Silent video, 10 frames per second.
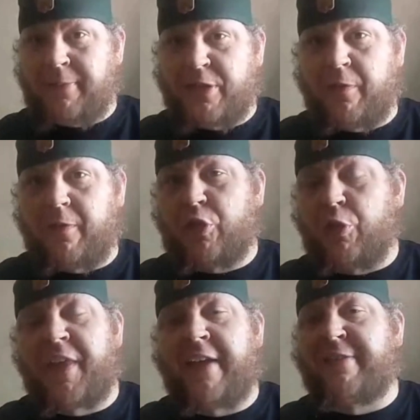an absolute
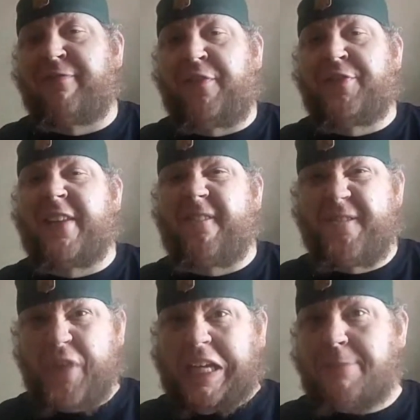2015
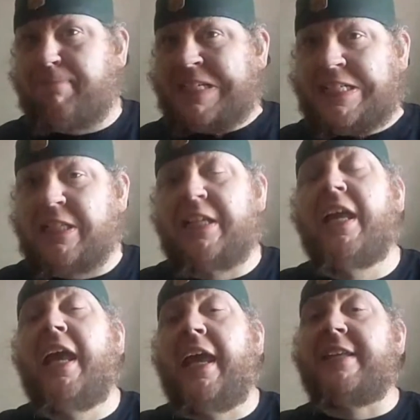fucking banger.
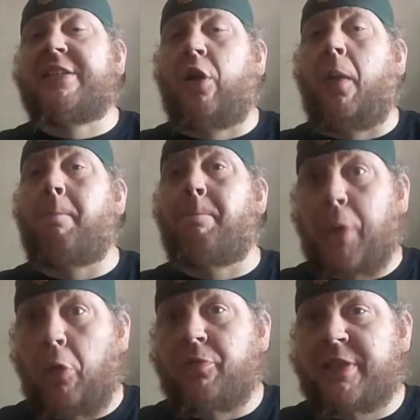It is called
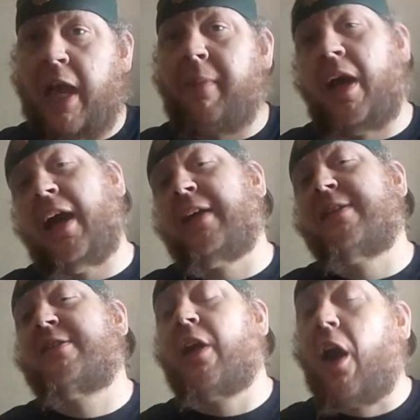Bone Tomahawk,
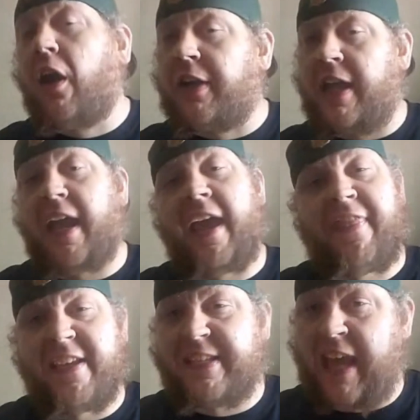starring,
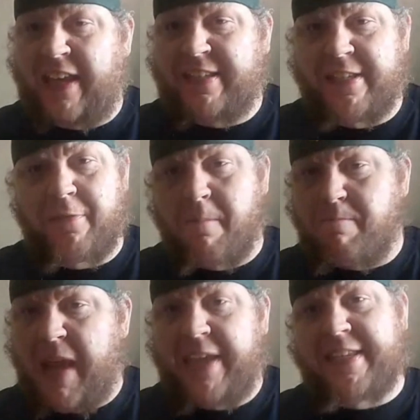and this cast is
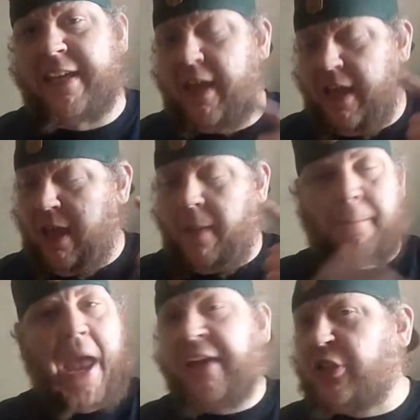amazing.
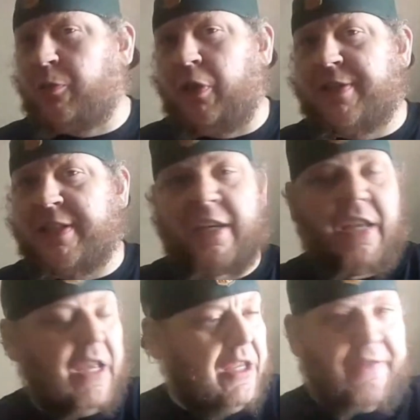Patrick Wilson,
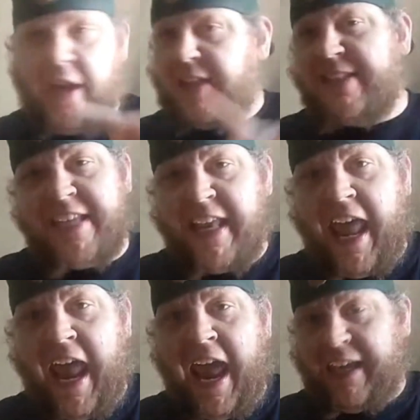you've got Sid
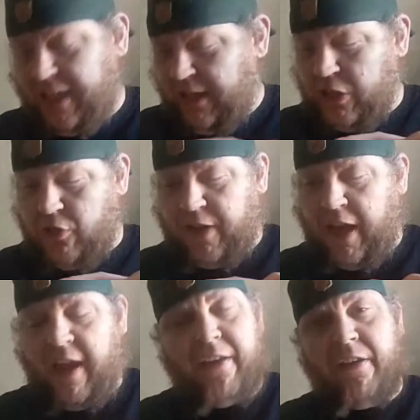Haig, you've
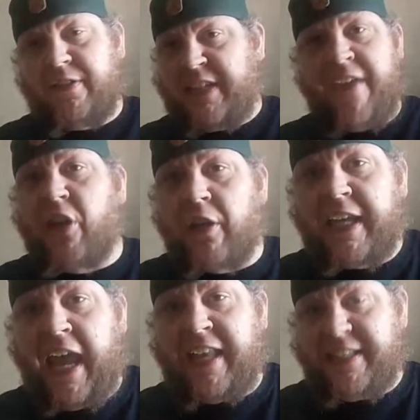got David
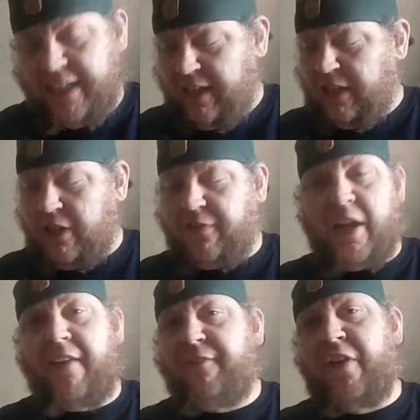Arquette, you've
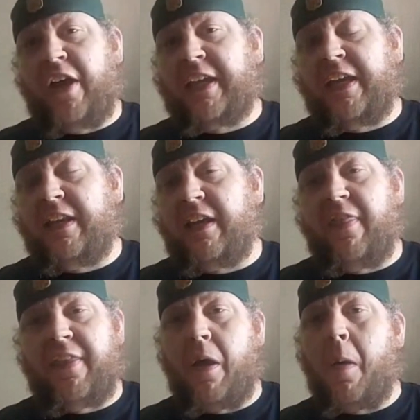got fucking
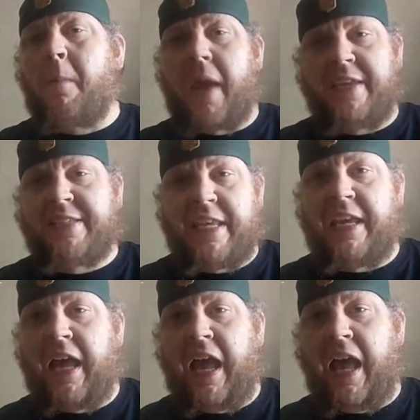the
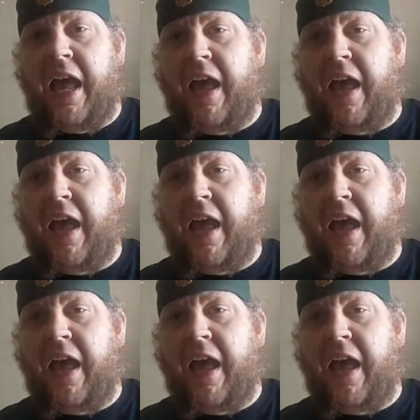amazing